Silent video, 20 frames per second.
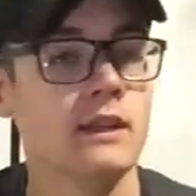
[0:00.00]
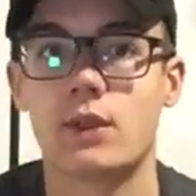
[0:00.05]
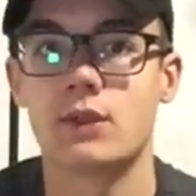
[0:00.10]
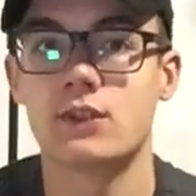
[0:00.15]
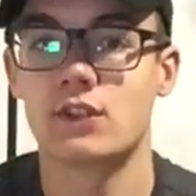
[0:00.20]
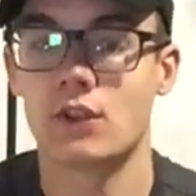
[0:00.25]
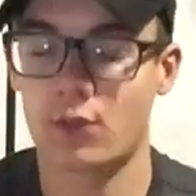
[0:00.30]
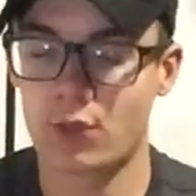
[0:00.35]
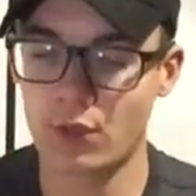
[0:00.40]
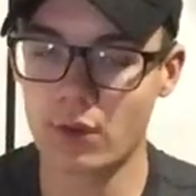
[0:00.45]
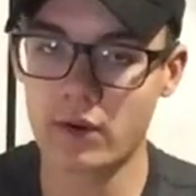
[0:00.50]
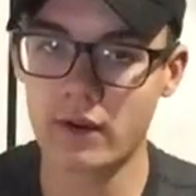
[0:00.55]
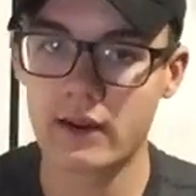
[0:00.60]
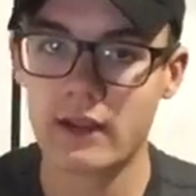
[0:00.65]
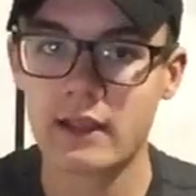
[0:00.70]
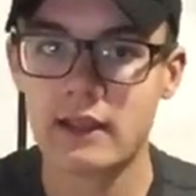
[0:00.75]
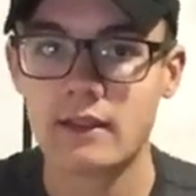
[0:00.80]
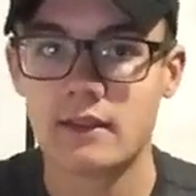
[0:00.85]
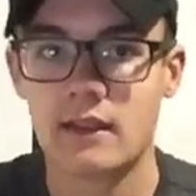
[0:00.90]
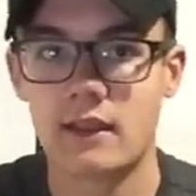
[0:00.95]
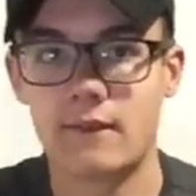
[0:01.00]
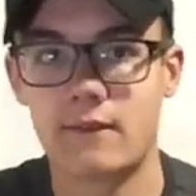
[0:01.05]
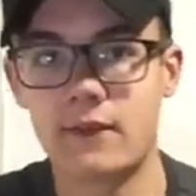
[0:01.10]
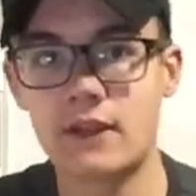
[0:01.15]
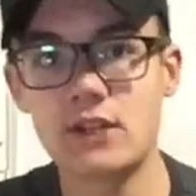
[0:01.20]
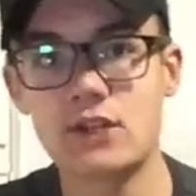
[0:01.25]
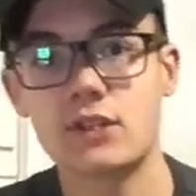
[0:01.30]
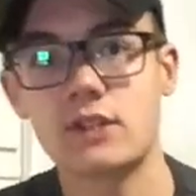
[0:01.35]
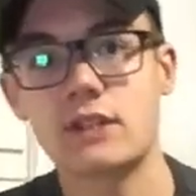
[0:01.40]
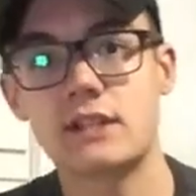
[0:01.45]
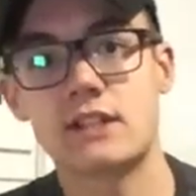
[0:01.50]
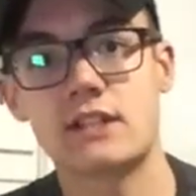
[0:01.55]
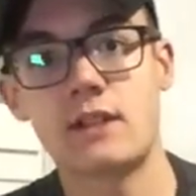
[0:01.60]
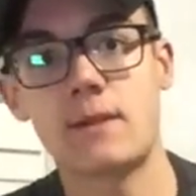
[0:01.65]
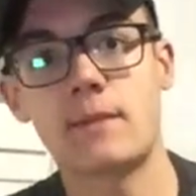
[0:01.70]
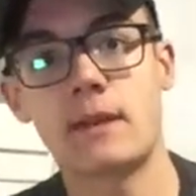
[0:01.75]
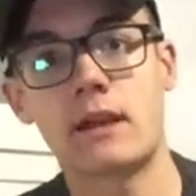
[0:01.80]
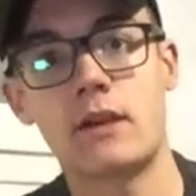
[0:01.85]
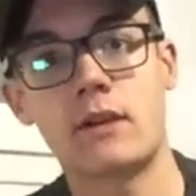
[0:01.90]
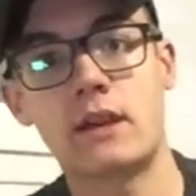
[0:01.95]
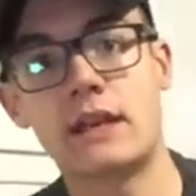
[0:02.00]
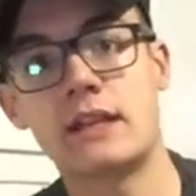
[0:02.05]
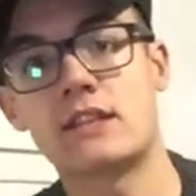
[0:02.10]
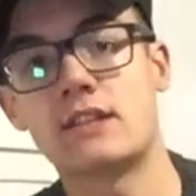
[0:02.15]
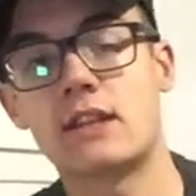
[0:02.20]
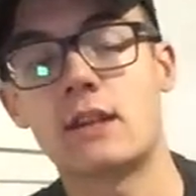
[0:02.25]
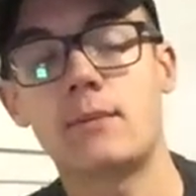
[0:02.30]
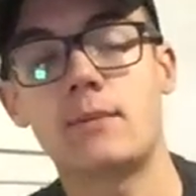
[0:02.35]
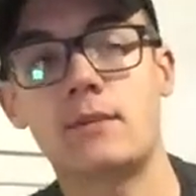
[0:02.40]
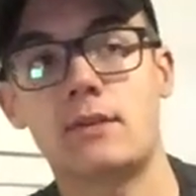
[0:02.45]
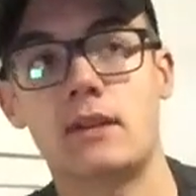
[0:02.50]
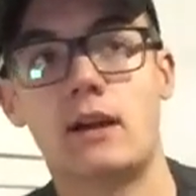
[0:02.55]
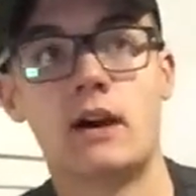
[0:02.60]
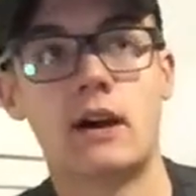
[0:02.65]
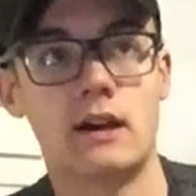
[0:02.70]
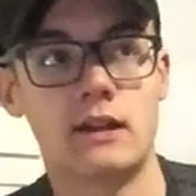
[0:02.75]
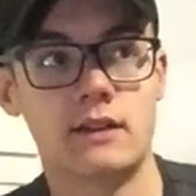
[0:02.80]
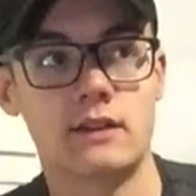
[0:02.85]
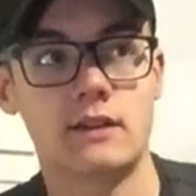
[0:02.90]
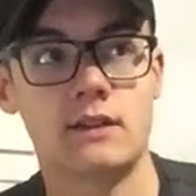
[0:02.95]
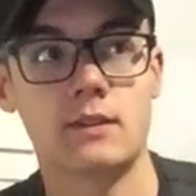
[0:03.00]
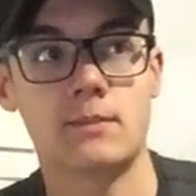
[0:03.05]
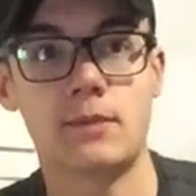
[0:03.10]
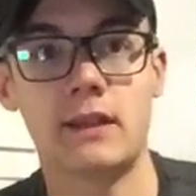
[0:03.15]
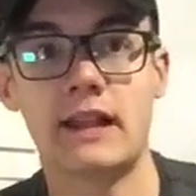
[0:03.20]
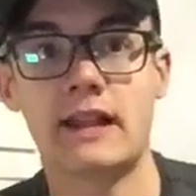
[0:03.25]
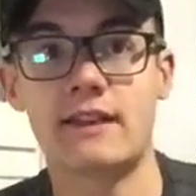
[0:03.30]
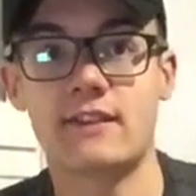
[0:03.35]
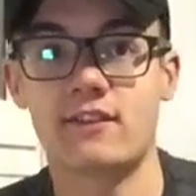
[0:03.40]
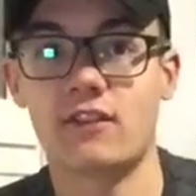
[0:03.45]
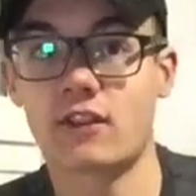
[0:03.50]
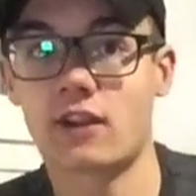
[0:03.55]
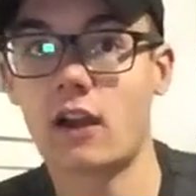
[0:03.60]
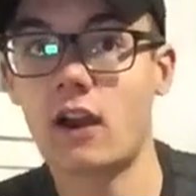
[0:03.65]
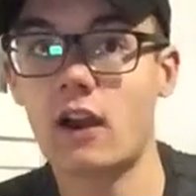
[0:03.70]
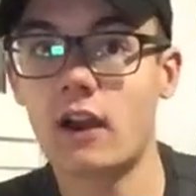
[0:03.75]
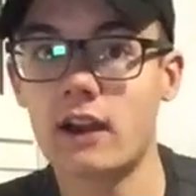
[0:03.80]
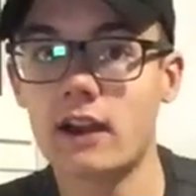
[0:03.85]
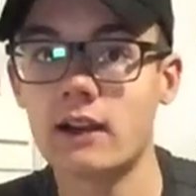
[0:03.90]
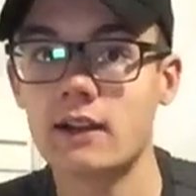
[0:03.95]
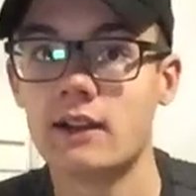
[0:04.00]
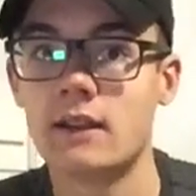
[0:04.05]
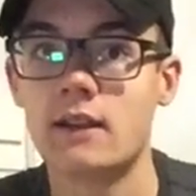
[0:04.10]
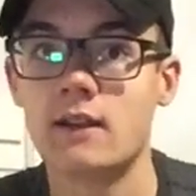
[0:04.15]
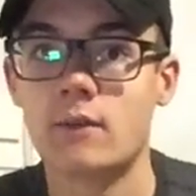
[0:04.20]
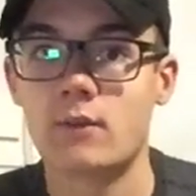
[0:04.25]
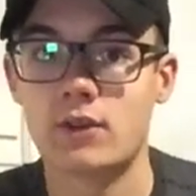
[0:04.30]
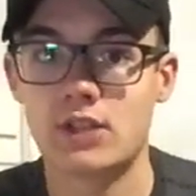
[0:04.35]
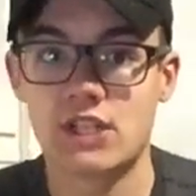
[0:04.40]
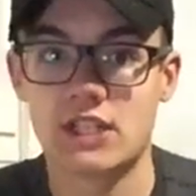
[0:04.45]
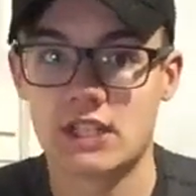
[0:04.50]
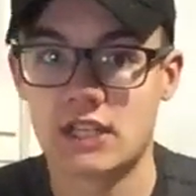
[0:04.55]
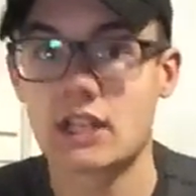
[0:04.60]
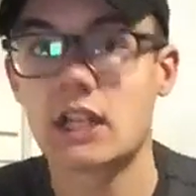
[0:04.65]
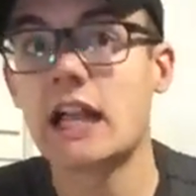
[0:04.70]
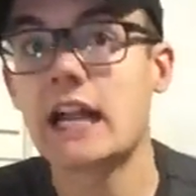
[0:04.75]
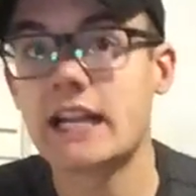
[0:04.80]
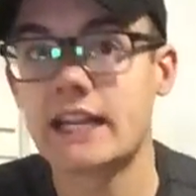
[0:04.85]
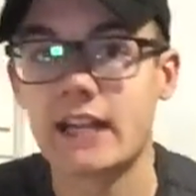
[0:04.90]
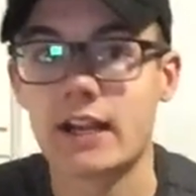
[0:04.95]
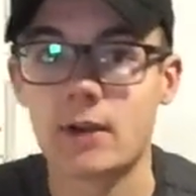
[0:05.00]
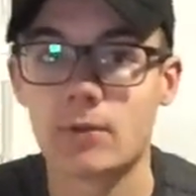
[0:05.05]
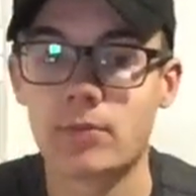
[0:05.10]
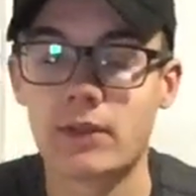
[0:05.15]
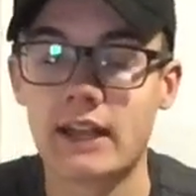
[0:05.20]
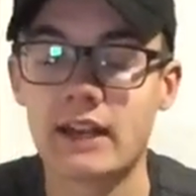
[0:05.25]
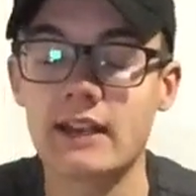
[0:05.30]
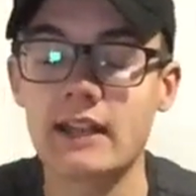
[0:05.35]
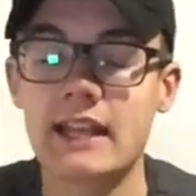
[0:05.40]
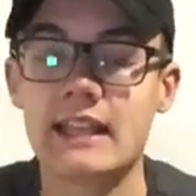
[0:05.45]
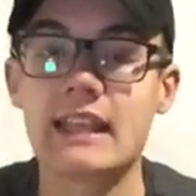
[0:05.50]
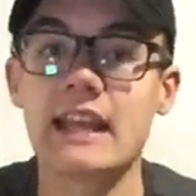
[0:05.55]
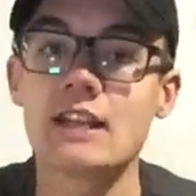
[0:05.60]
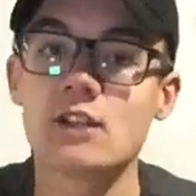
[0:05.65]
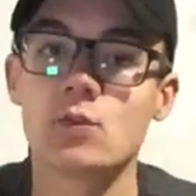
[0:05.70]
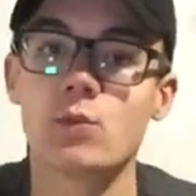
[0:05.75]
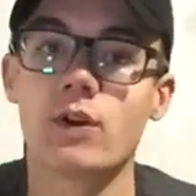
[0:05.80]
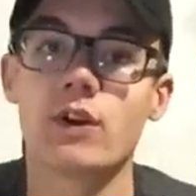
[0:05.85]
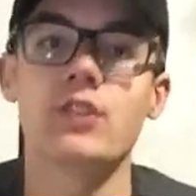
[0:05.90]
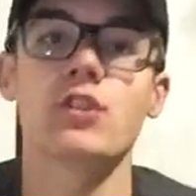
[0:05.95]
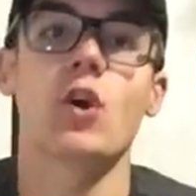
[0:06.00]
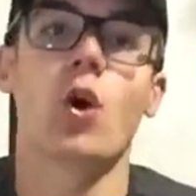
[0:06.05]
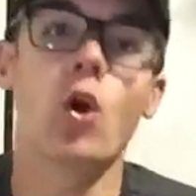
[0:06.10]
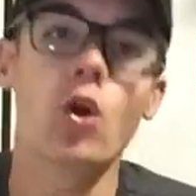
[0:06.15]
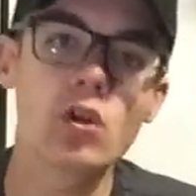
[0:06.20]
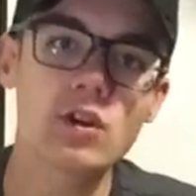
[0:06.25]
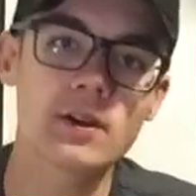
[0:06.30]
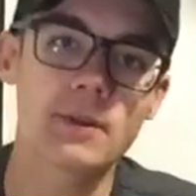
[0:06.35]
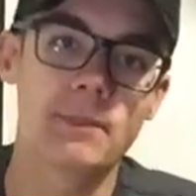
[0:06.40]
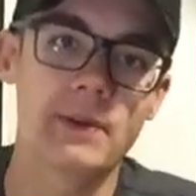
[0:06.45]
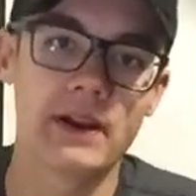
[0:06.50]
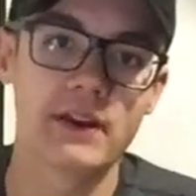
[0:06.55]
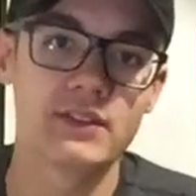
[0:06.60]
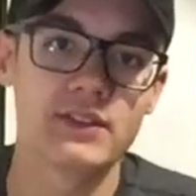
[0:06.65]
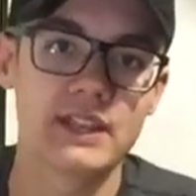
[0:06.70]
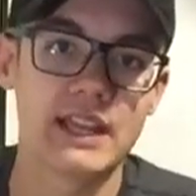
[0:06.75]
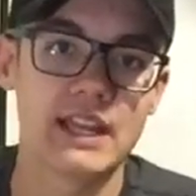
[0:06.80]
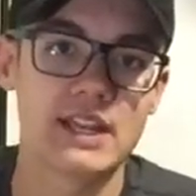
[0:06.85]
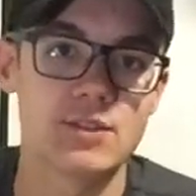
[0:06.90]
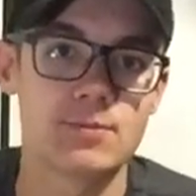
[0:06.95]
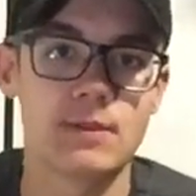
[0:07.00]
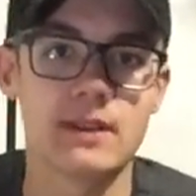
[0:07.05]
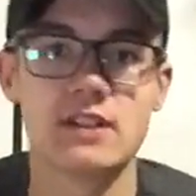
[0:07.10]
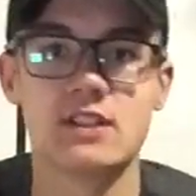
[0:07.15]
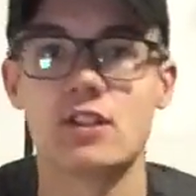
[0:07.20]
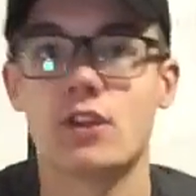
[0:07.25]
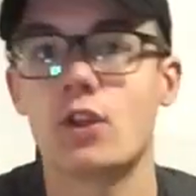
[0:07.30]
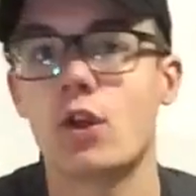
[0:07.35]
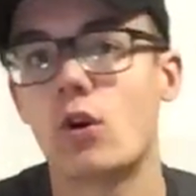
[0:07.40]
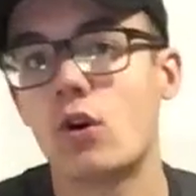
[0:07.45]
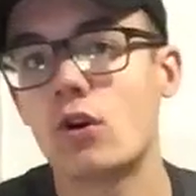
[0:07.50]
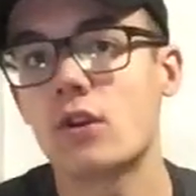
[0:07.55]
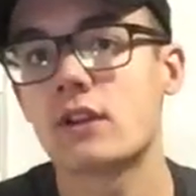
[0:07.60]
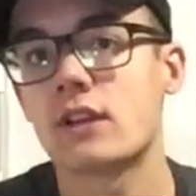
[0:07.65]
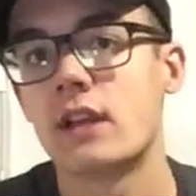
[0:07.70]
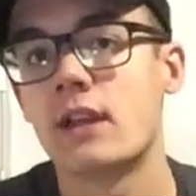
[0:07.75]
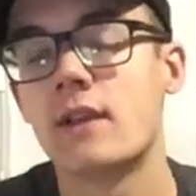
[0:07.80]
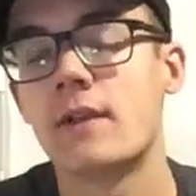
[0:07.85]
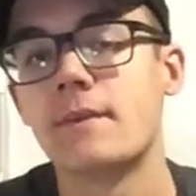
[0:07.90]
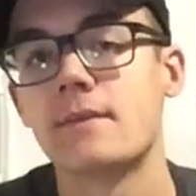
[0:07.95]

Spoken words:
So Thor eventually somehow ends up on the planet Sakaar, which is a gladiator planet, and that's where the Hulk apparently has been. So the Hulk,